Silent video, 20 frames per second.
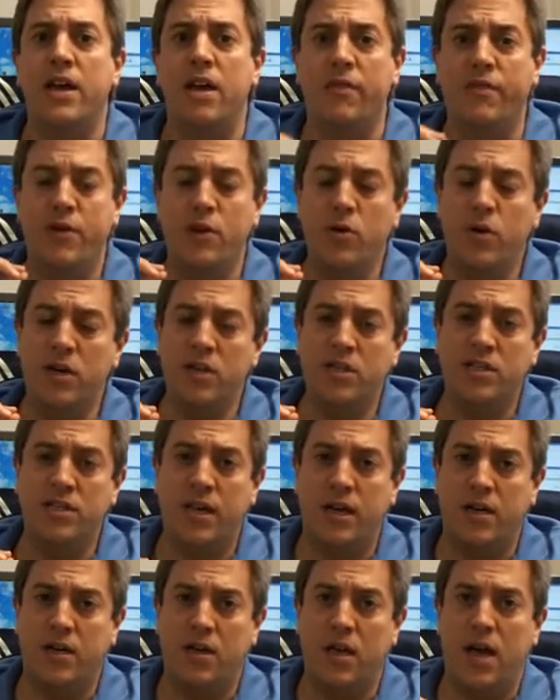If you can
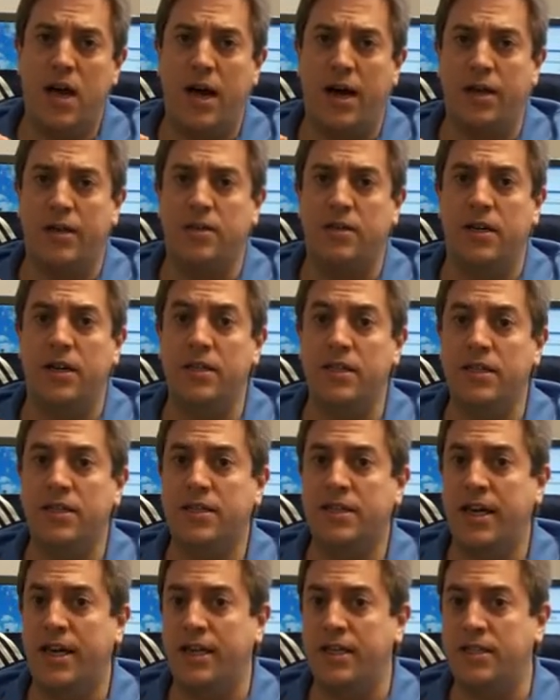set a line, in
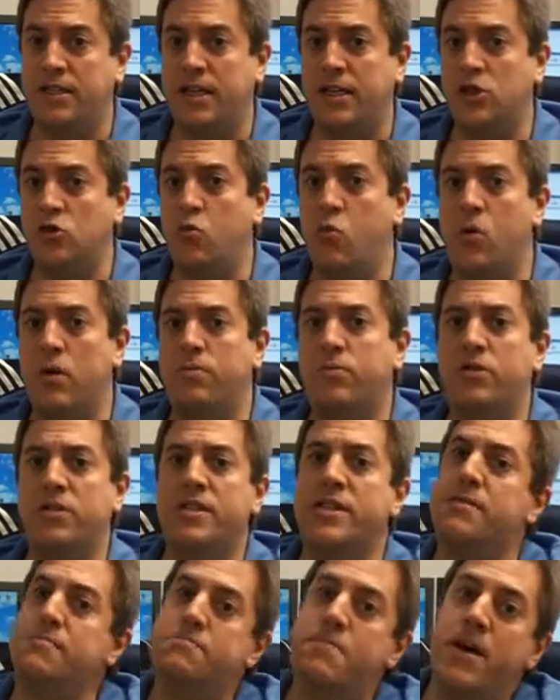this case that is
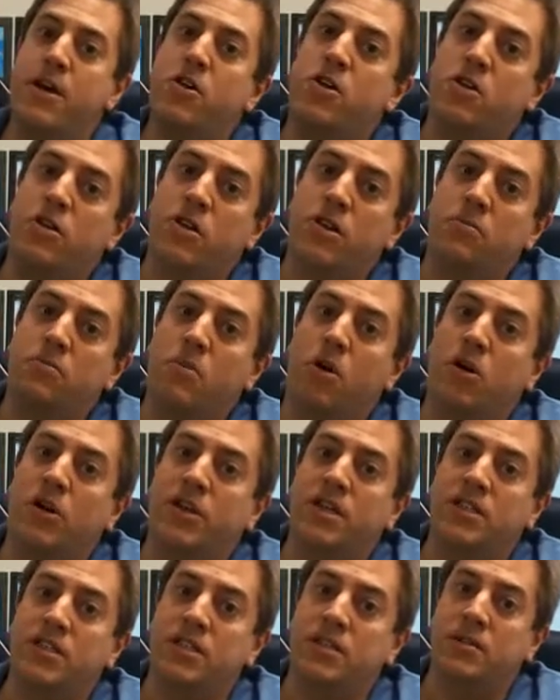1% better than the
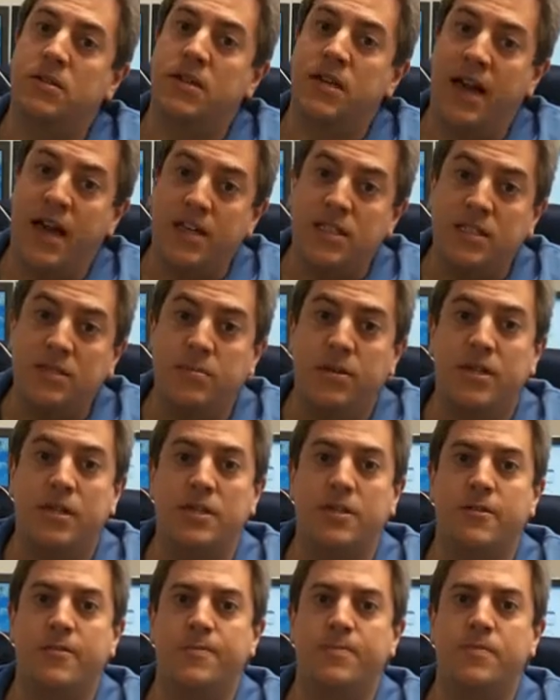market's
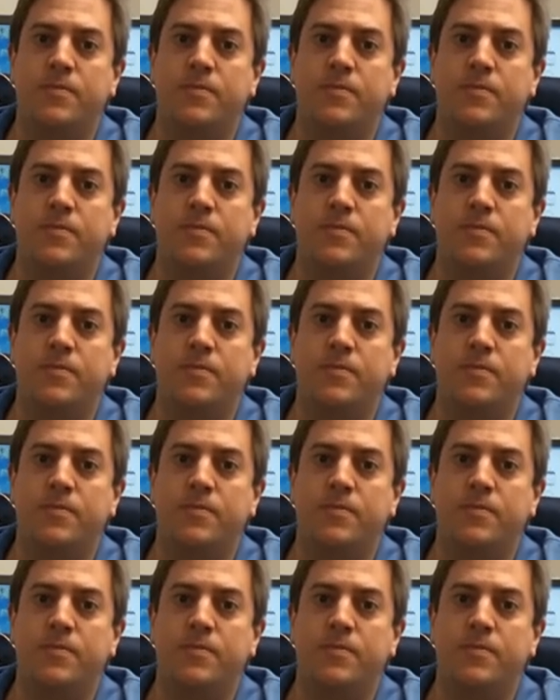estimate,